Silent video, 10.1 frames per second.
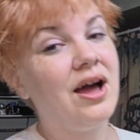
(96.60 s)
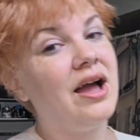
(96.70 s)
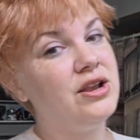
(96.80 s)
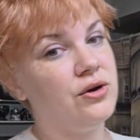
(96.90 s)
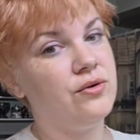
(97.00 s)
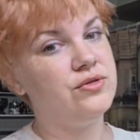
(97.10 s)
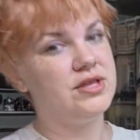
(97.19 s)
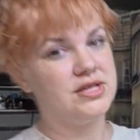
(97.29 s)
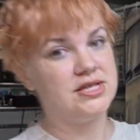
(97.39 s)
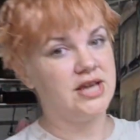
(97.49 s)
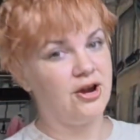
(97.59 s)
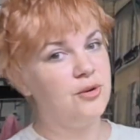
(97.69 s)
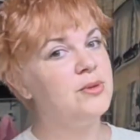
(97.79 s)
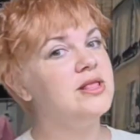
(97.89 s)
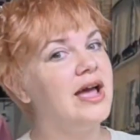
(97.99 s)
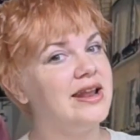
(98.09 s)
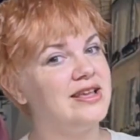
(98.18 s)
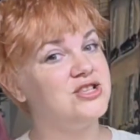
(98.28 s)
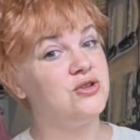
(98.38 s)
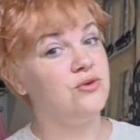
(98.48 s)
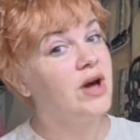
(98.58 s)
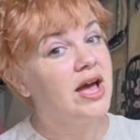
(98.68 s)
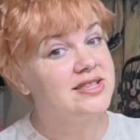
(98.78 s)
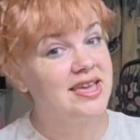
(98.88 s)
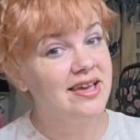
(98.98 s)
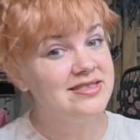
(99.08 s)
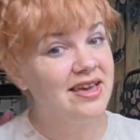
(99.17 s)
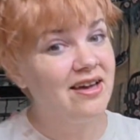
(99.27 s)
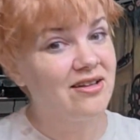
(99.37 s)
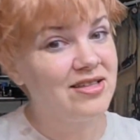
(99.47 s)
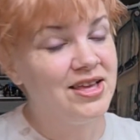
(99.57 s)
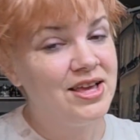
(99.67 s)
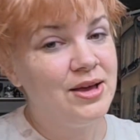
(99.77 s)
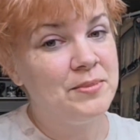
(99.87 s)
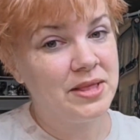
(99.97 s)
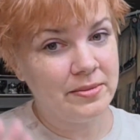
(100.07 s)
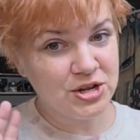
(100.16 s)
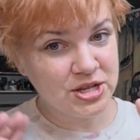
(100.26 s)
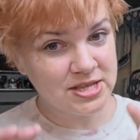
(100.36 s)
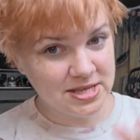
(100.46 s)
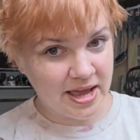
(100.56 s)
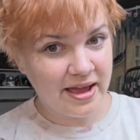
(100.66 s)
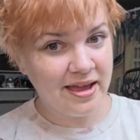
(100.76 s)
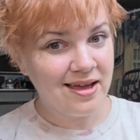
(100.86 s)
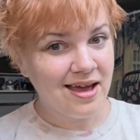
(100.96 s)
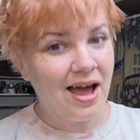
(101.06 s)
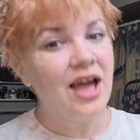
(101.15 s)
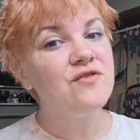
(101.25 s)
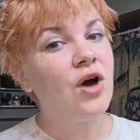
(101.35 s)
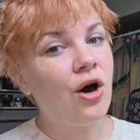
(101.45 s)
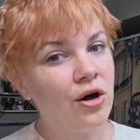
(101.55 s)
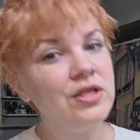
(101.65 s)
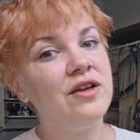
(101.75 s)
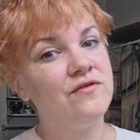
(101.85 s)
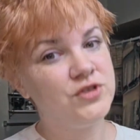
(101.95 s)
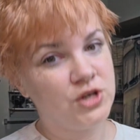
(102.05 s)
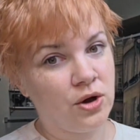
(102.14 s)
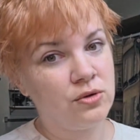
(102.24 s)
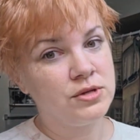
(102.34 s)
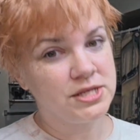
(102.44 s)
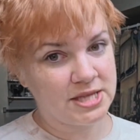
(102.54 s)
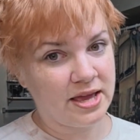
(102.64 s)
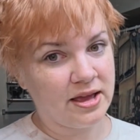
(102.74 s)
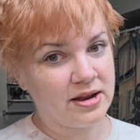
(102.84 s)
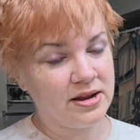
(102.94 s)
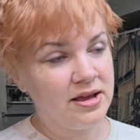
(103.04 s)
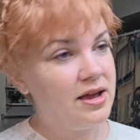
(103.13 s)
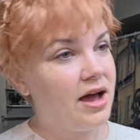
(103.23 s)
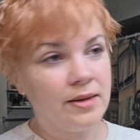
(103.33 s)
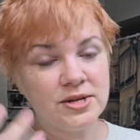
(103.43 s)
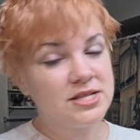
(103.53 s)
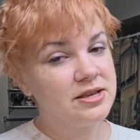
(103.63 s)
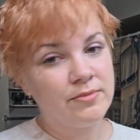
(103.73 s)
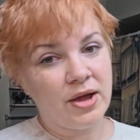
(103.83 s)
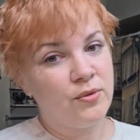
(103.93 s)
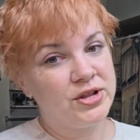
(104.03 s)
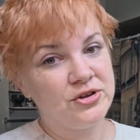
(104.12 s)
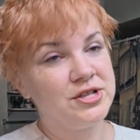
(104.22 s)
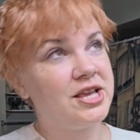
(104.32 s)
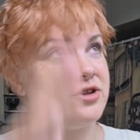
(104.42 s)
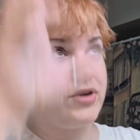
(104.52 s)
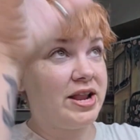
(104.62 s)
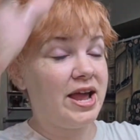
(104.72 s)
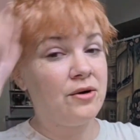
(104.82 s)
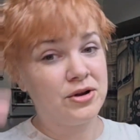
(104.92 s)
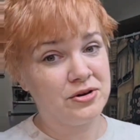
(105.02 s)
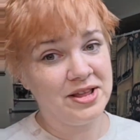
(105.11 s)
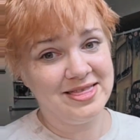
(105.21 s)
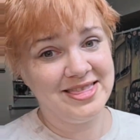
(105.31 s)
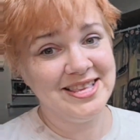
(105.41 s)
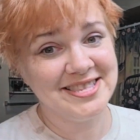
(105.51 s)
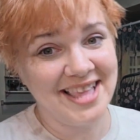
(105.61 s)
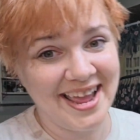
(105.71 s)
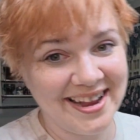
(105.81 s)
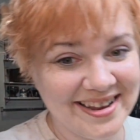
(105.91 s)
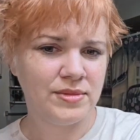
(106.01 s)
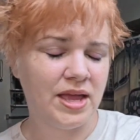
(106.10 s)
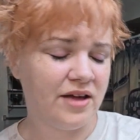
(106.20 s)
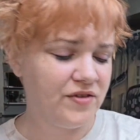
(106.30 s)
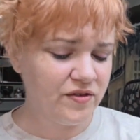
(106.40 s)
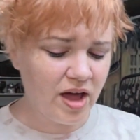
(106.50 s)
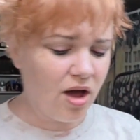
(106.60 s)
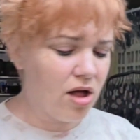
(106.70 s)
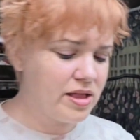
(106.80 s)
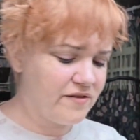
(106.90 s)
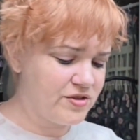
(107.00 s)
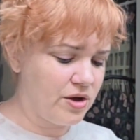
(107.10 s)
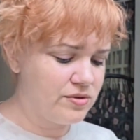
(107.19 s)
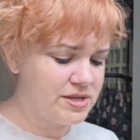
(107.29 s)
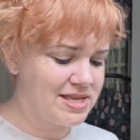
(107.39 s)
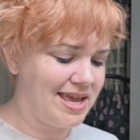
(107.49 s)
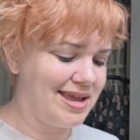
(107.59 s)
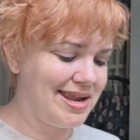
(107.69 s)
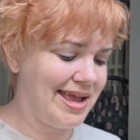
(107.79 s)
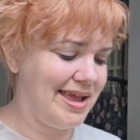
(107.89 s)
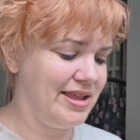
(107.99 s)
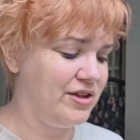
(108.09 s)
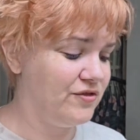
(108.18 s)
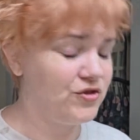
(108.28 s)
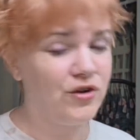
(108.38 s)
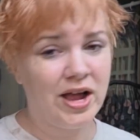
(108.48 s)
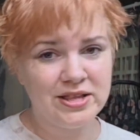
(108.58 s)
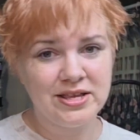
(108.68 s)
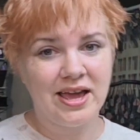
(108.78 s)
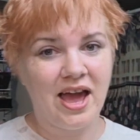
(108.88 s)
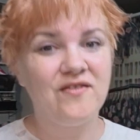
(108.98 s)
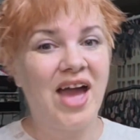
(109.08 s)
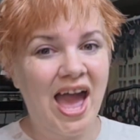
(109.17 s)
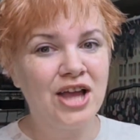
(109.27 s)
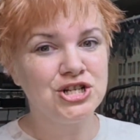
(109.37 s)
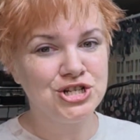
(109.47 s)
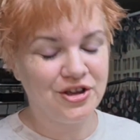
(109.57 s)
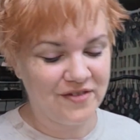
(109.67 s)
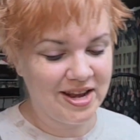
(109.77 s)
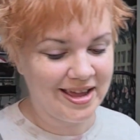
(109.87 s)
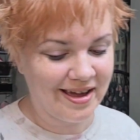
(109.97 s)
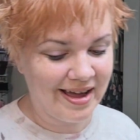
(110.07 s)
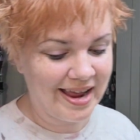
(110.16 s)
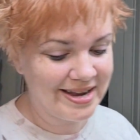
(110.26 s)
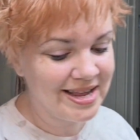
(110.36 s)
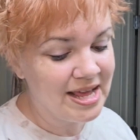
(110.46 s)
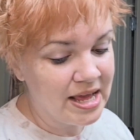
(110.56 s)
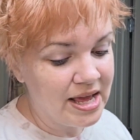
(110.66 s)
I know this is terrible lighting, so you guys can't tell. But let me just say, I have olive tone skin. I'm just in my winter skin right now underneath this light. Yeah, if you've got olive tone skin and you've tried to have ash of any kind,